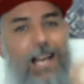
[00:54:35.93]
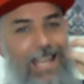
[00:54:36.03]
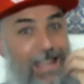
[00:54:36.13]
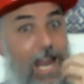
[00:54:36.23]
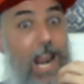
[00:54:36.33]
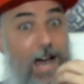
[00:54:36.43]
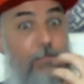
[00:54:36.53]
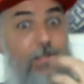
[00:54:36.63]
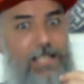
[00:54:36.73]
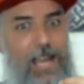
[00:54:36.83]
I get the
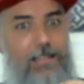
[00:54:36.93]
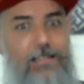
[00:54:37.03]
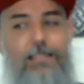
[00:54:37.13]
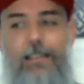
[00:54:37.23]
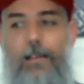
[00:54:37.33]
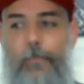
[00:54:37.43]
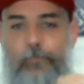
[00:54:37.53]
lime zest